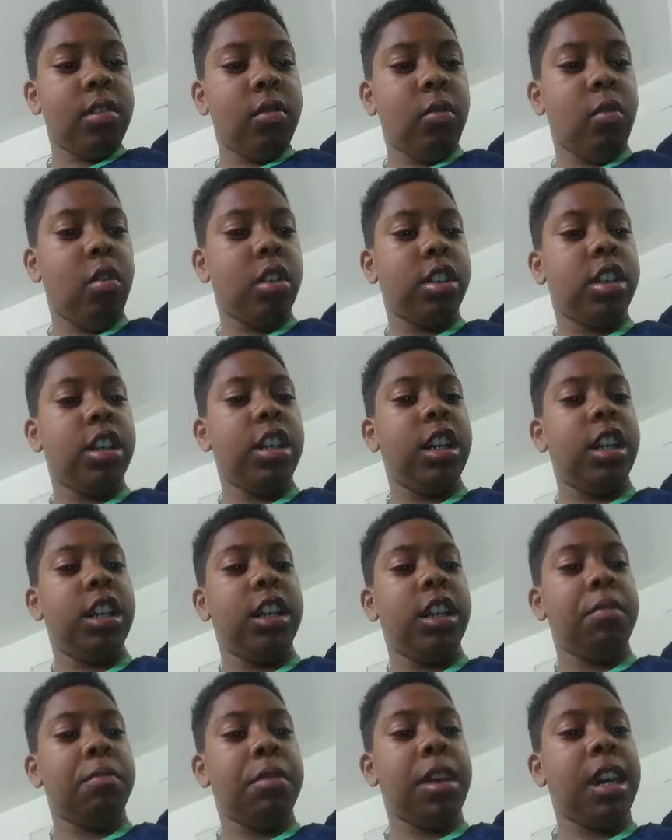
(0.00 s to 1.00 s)
Watching it
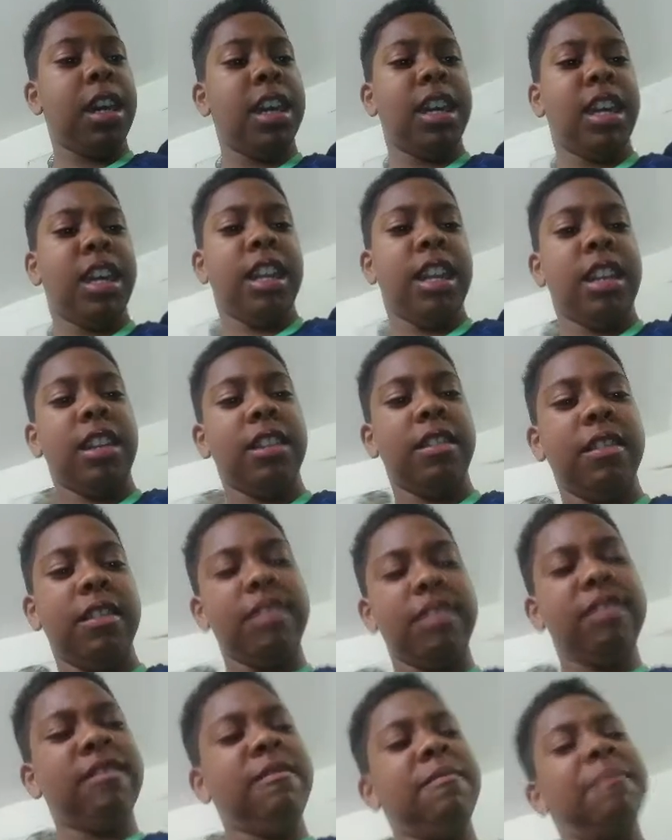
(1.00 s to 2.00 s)
in pain.
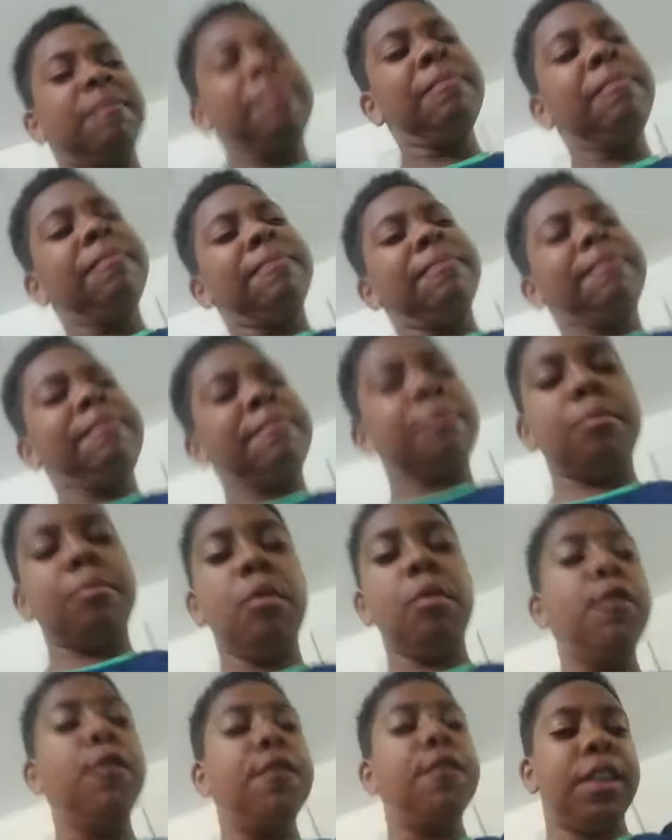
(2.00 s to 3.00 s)

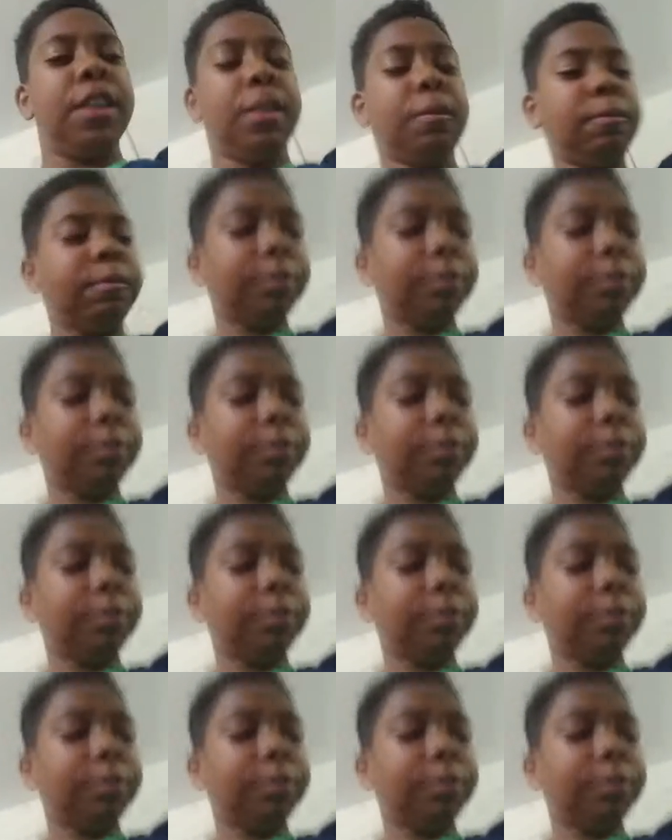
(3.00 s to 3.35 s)
Moving.